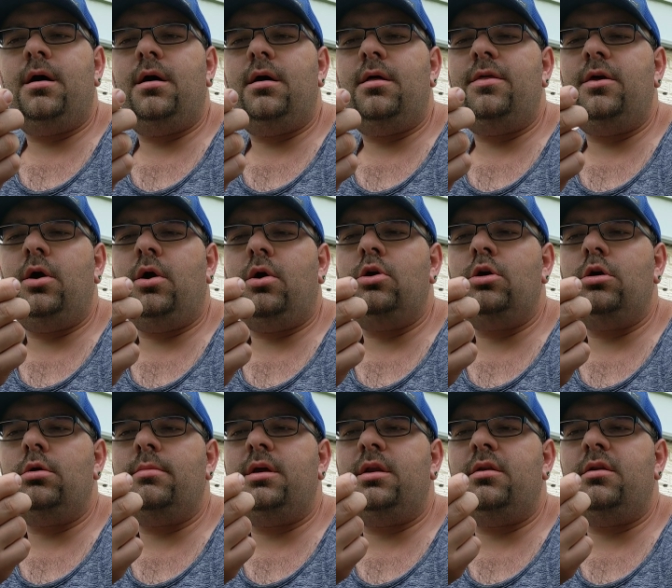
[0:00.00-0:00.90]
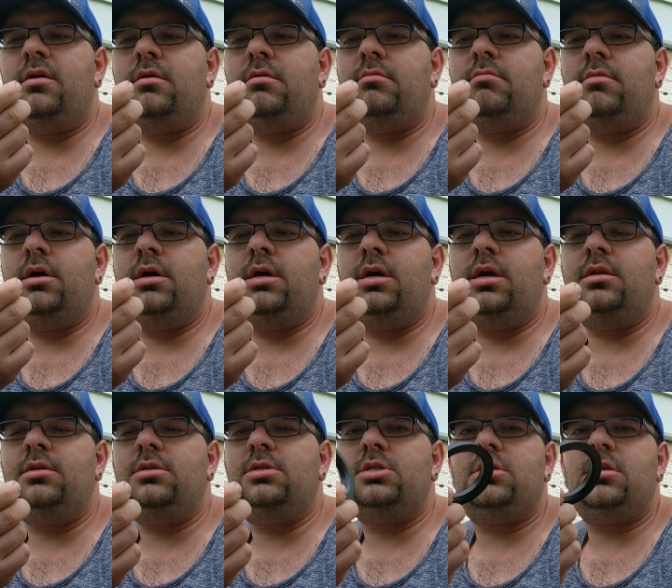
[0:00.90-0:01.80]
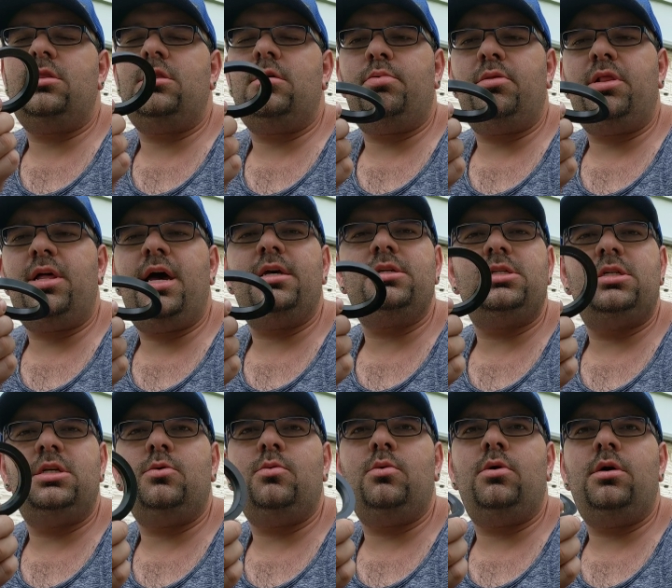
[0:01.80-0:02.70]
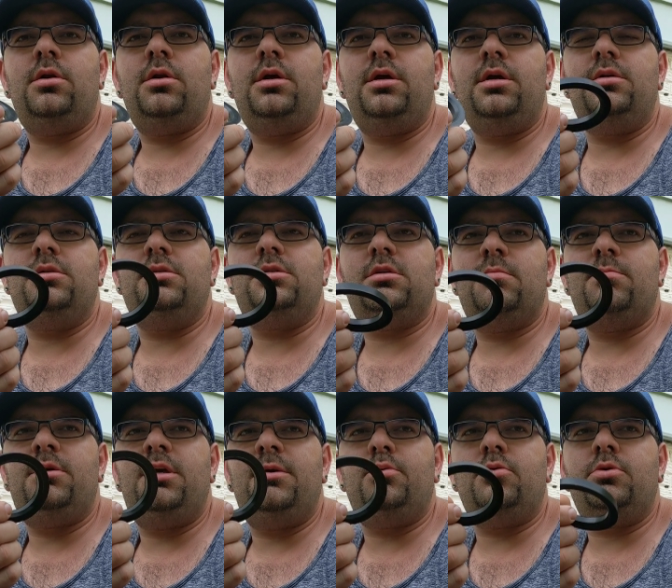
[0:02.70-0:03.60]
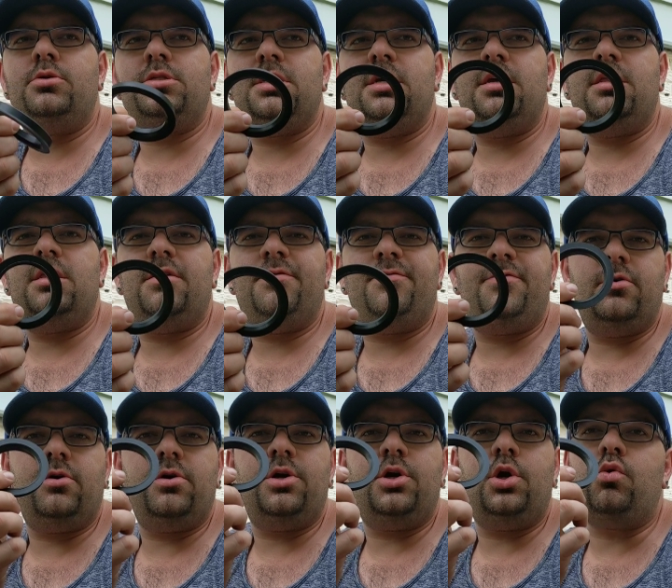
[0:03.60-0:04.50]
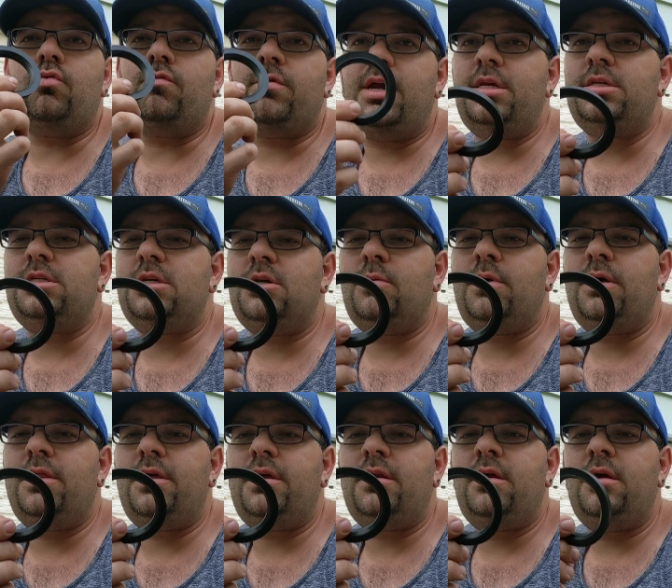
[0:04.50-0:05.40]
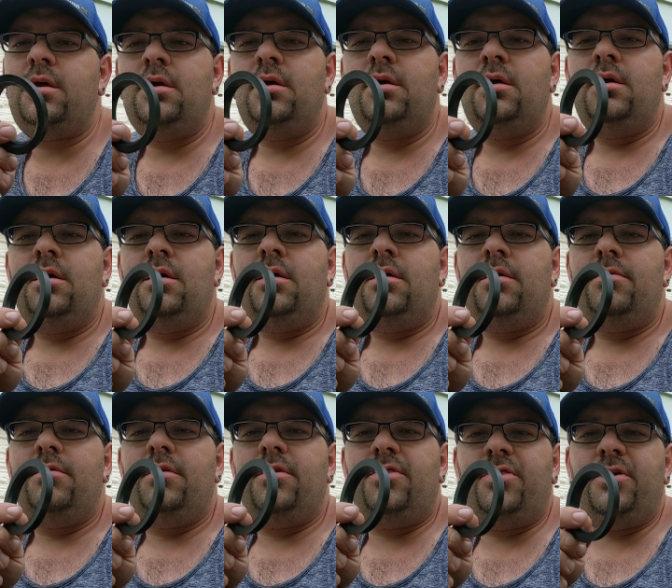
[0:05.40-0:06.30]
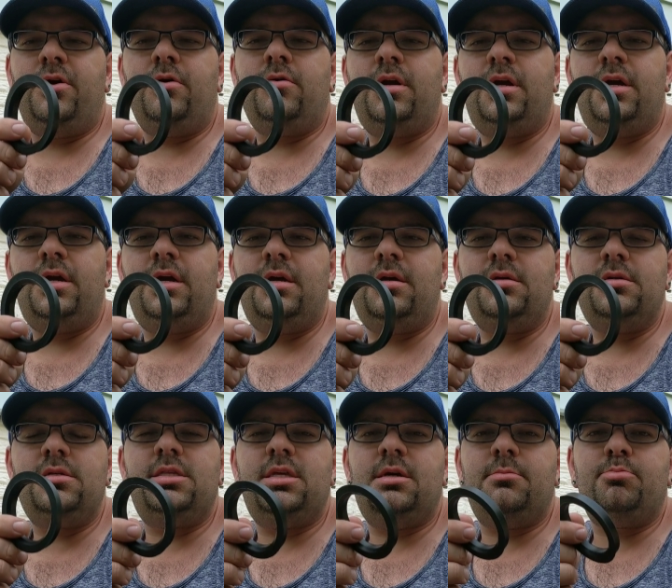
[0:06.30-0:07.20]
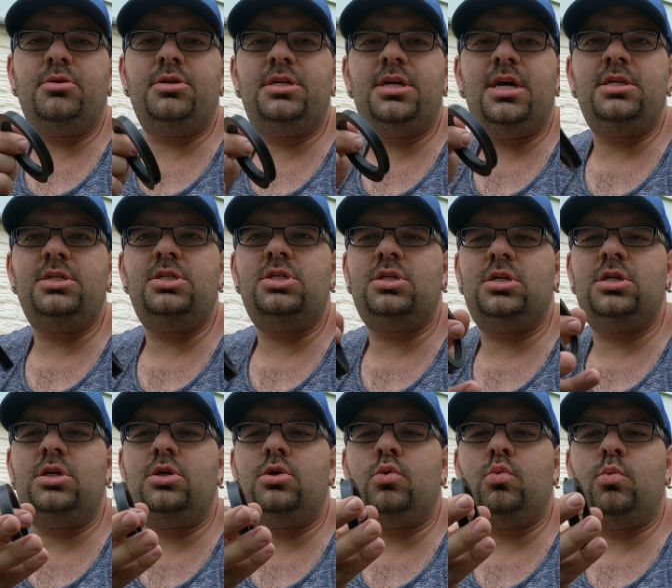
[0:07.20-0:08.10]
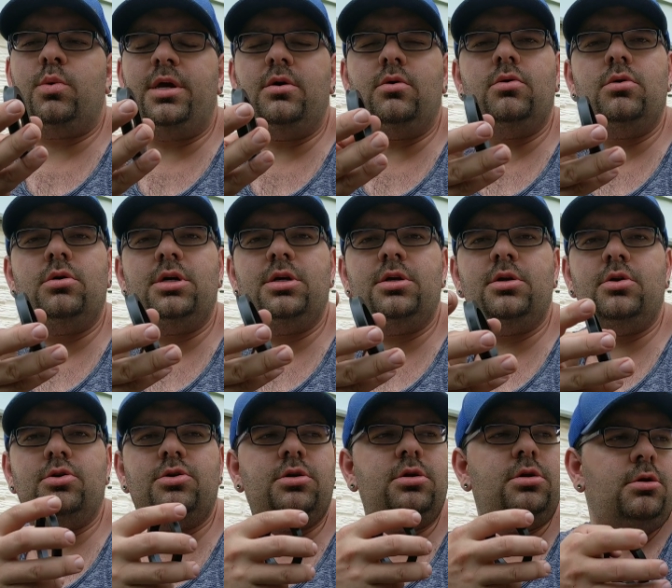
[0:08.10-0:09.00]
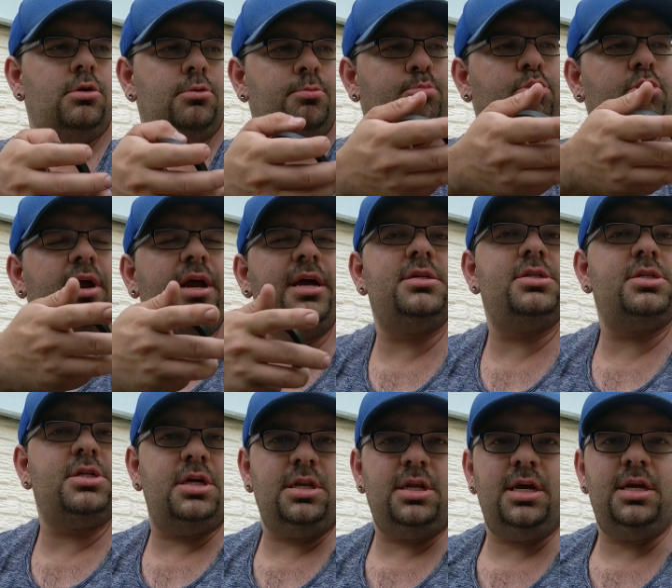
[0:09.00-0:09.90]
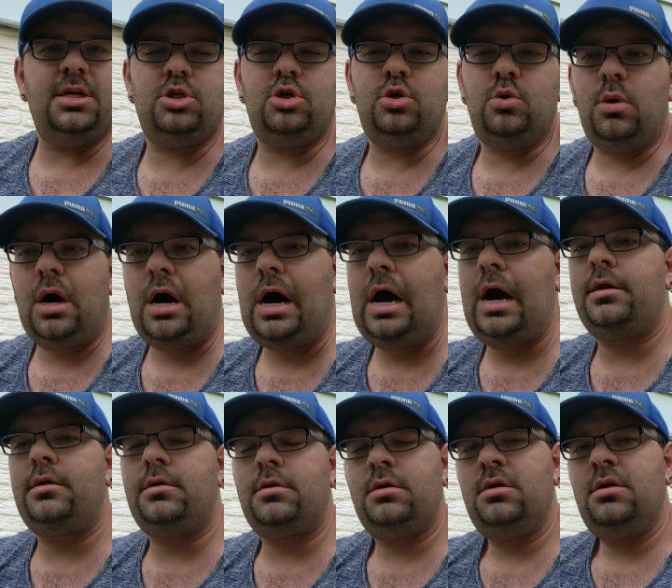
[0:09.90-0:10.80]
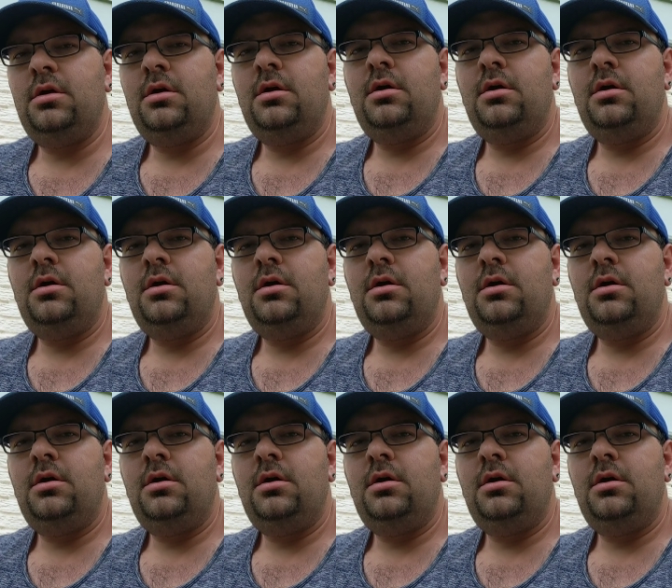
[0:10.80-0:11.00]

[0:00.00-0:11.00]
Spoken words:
The argument against the plastic one is some people say that if you're going to go racing with it, the theory is that potentially your wheel could, your brakes could get too hot